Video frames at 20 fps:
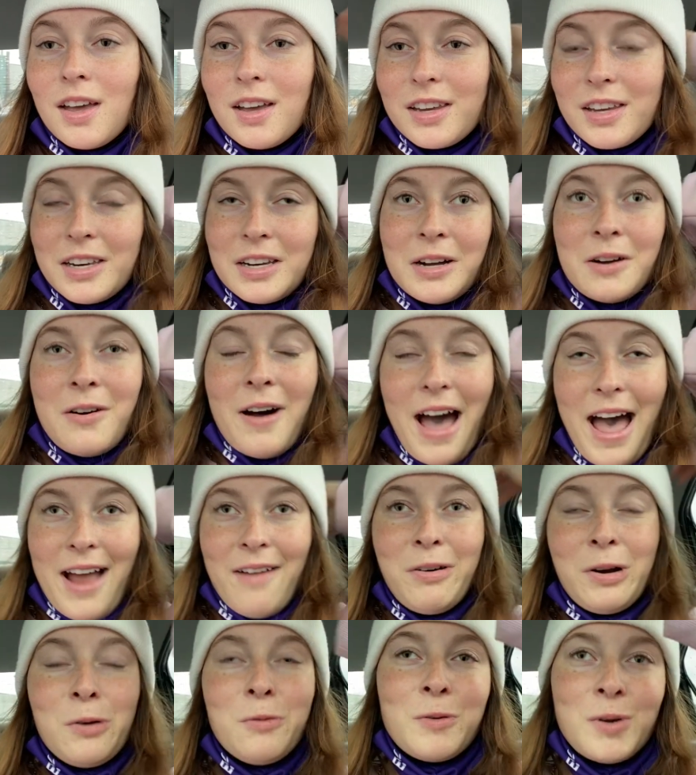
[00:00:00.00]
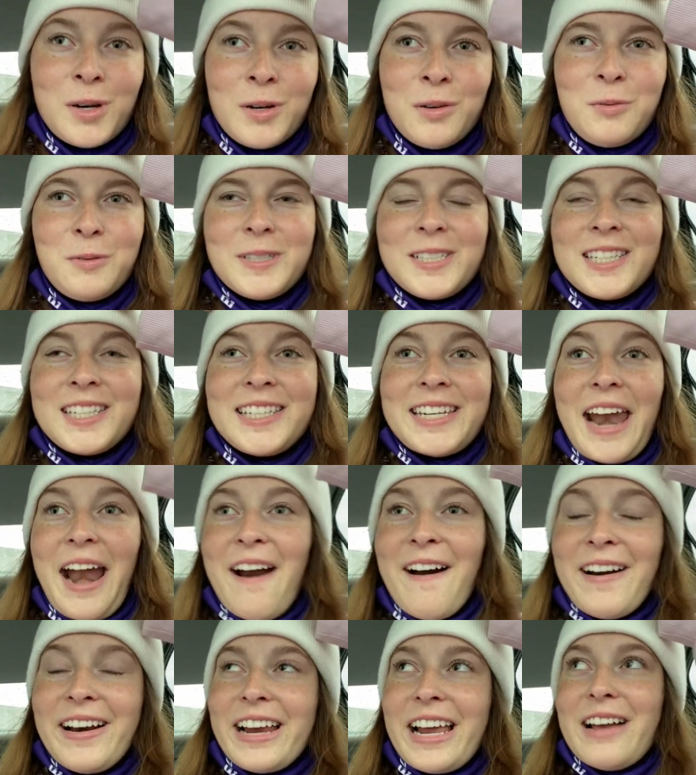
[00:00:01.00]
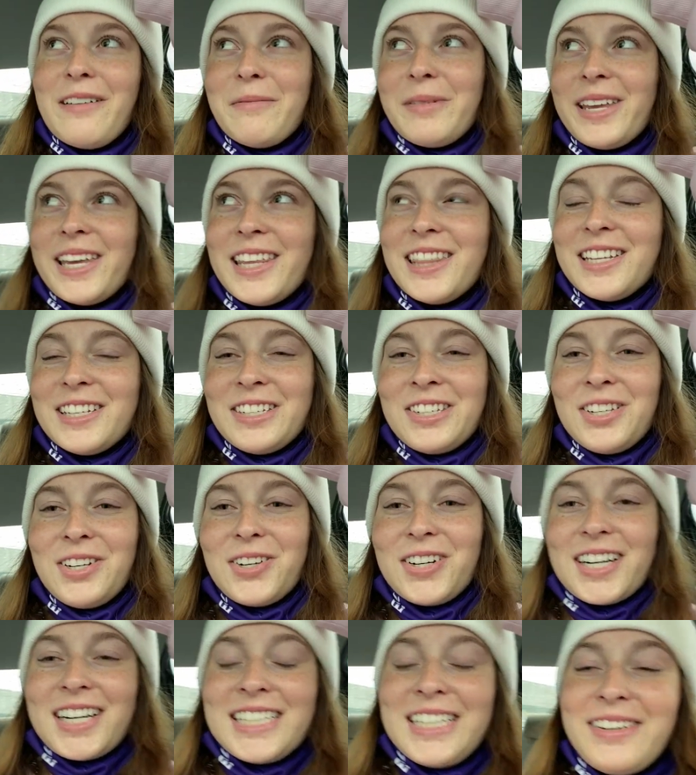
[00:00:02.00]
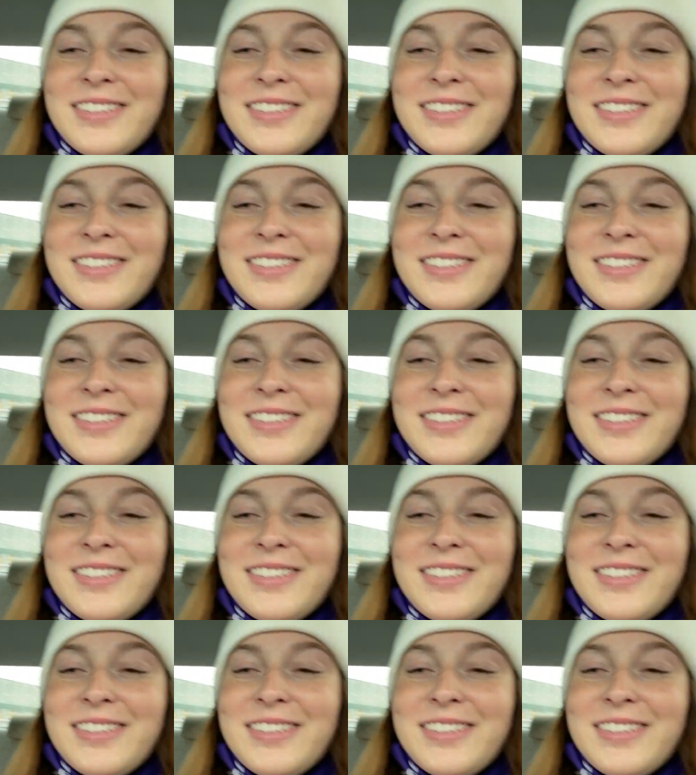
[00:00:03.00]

You know, everyone was staring at me in the store because I